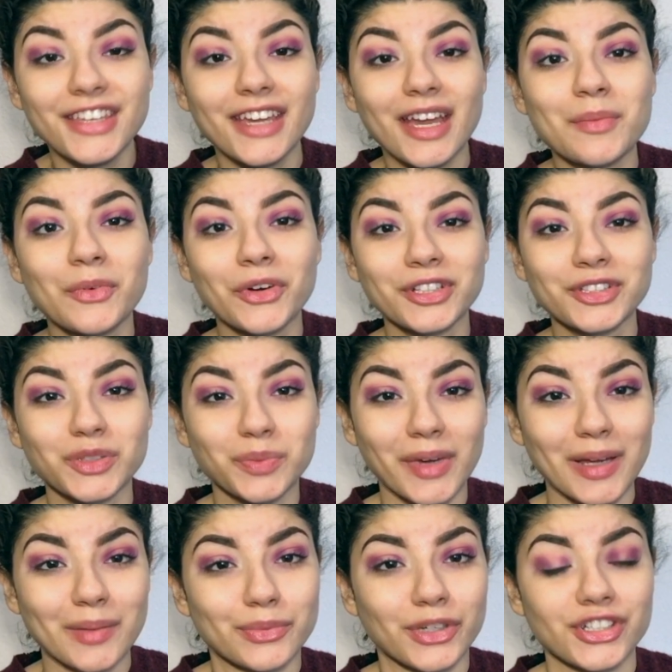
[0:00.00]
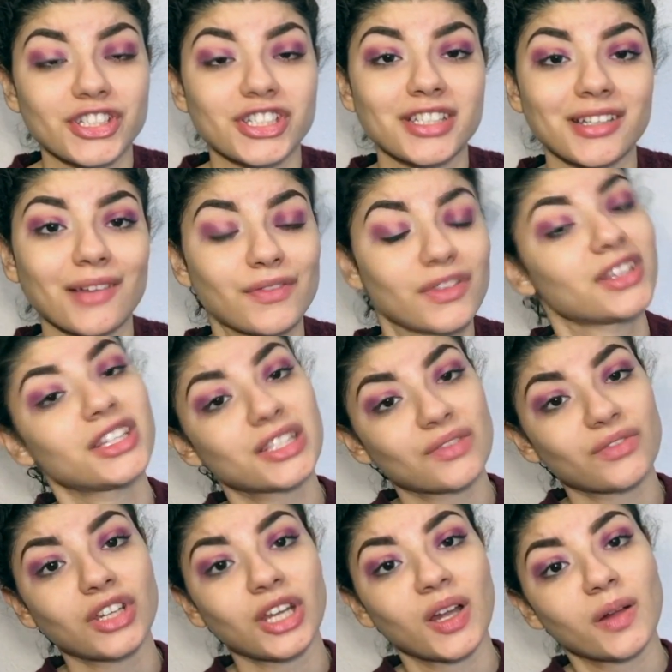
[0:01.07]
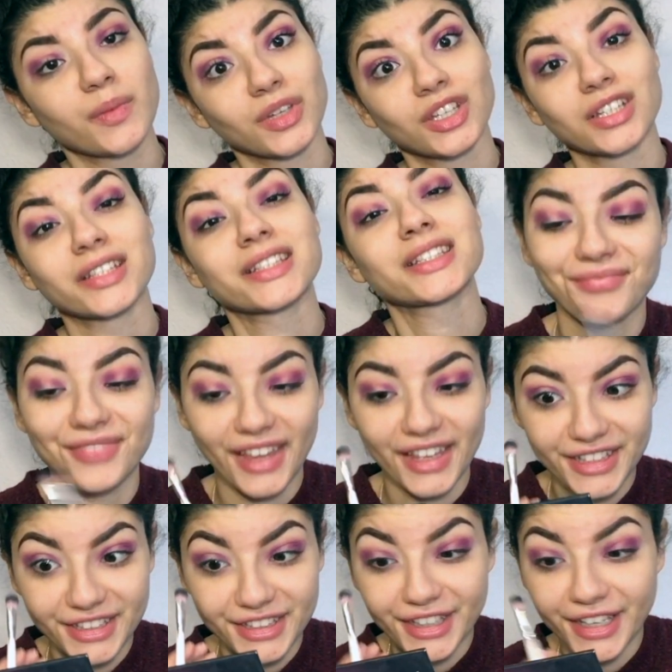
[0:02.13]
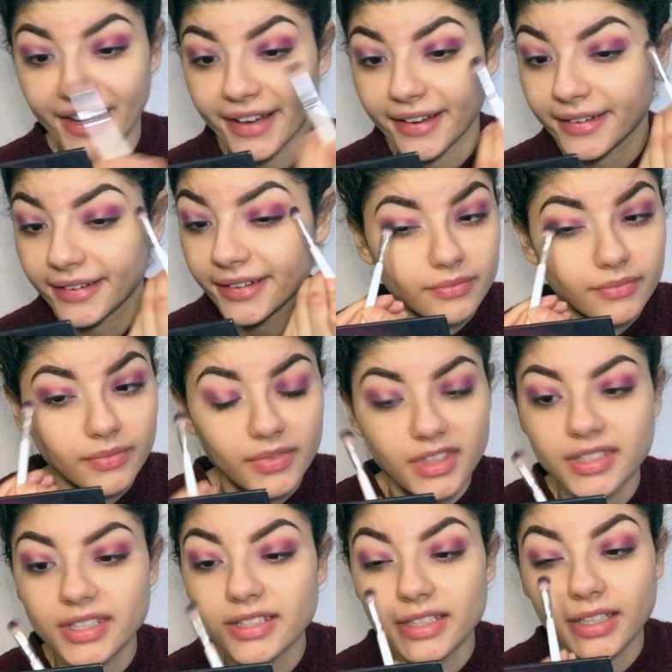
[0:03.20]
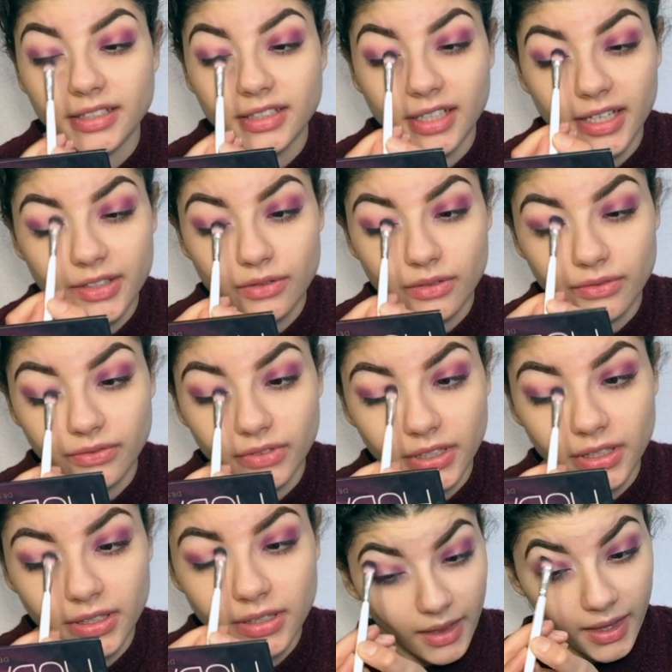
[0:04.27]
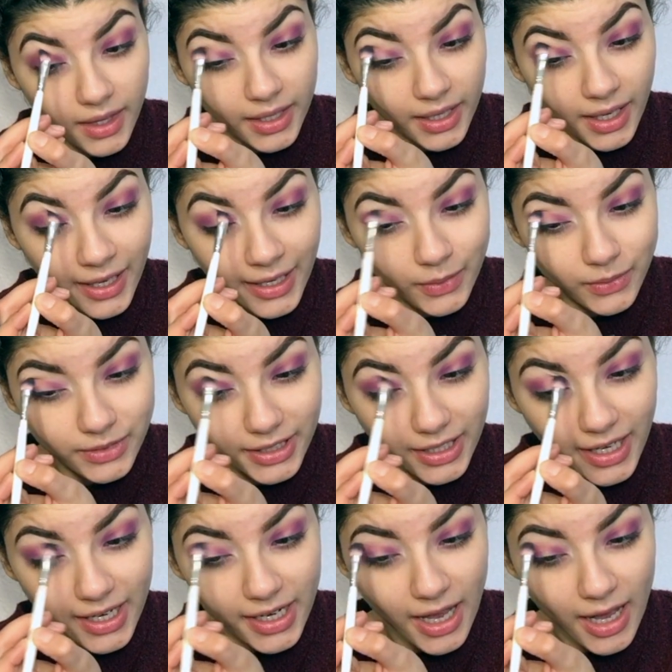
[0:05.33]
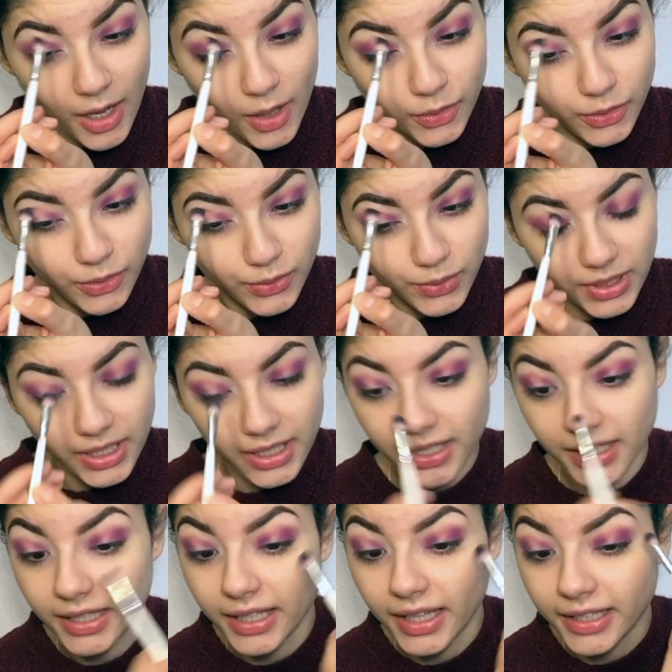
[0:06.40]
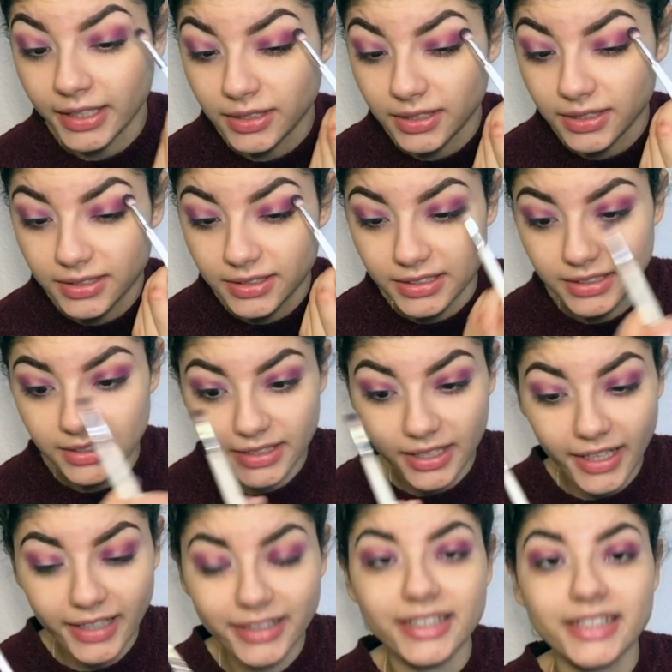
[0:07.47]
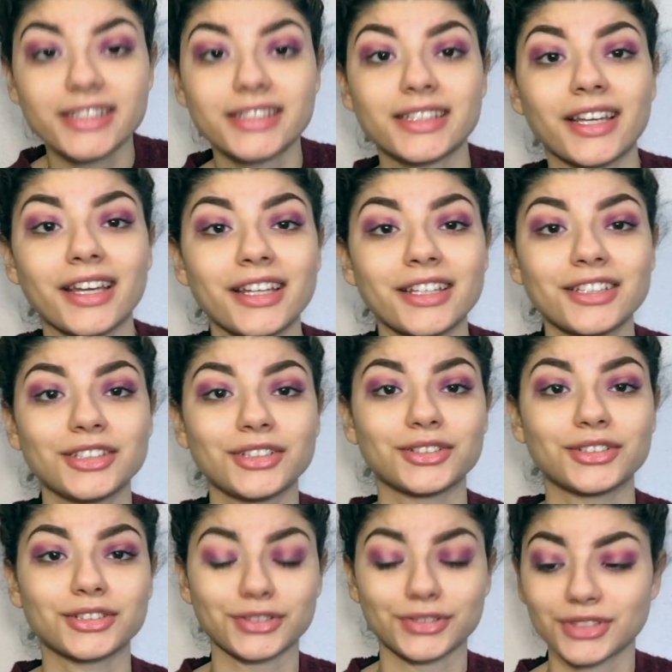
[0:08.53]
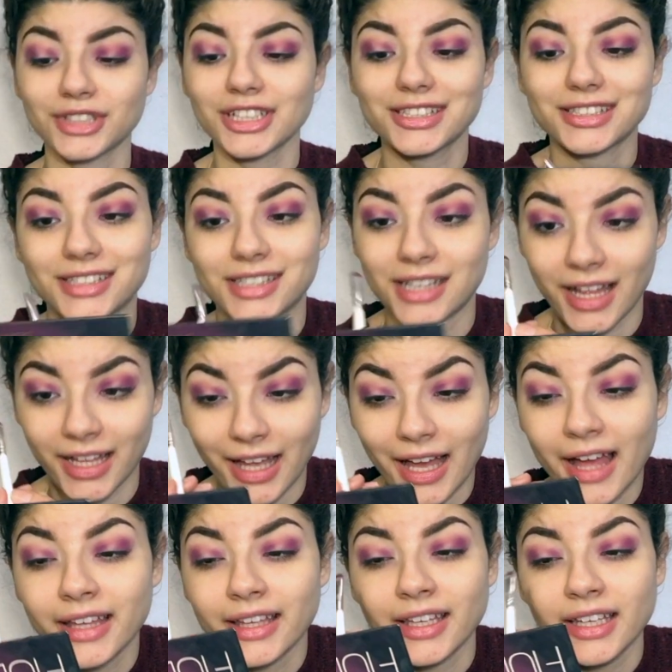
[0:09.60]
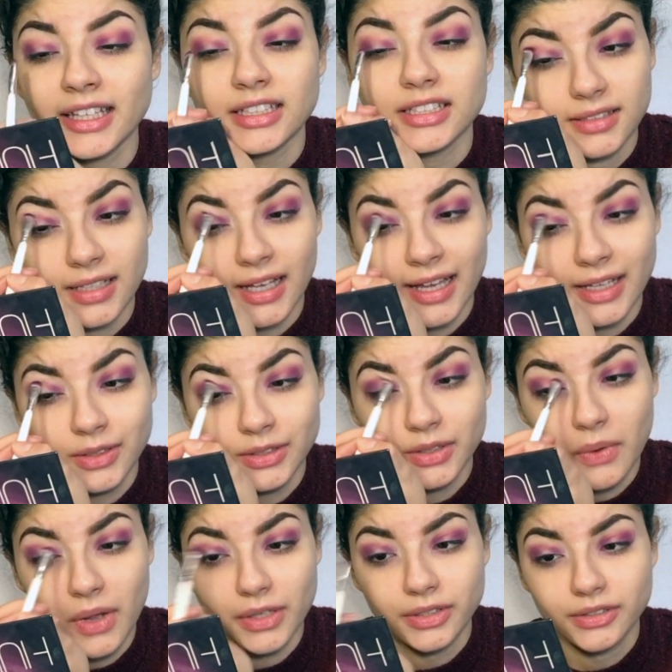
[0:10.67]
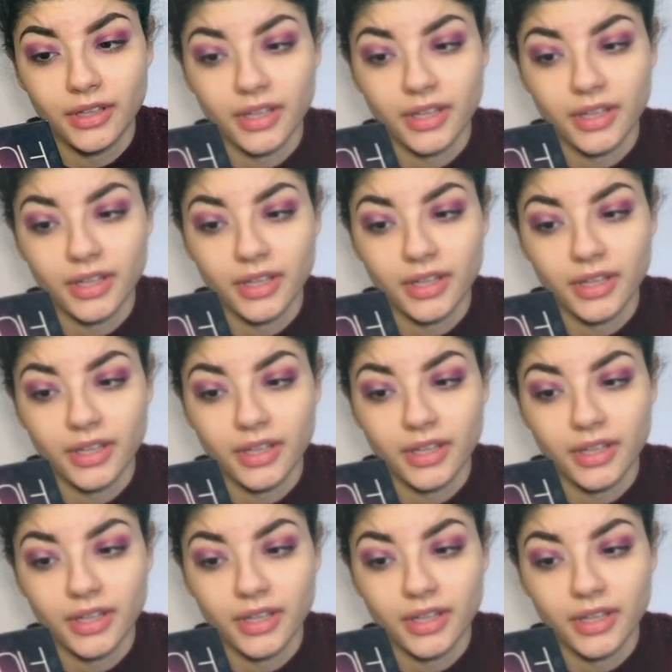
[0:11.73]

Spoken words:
think I'm going to buy brushes after this video because, yeah, this is a catastrophe. And I don't get how you can't, like, take this in your crease. Like, I don't know how you do